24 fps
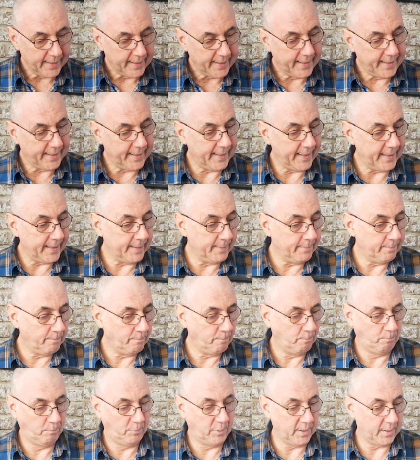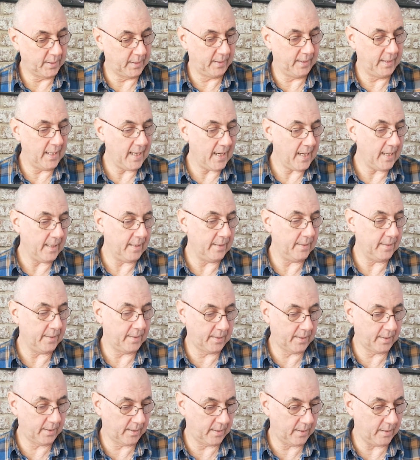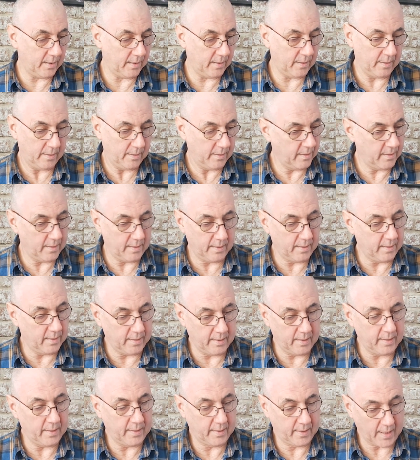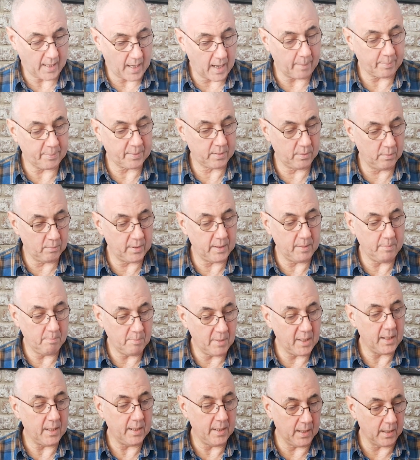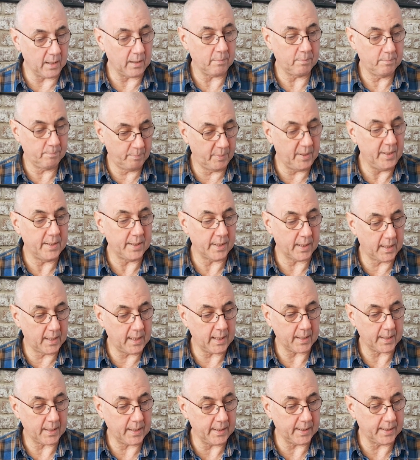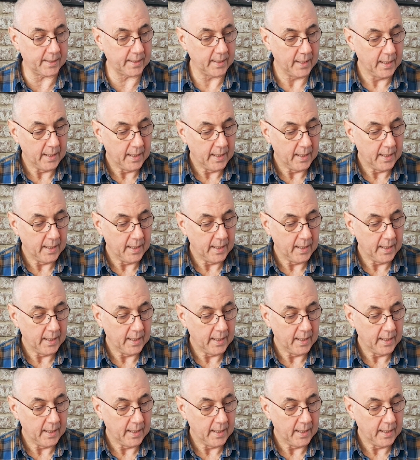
But yeah, it's absolutely mint little piece of kit, this.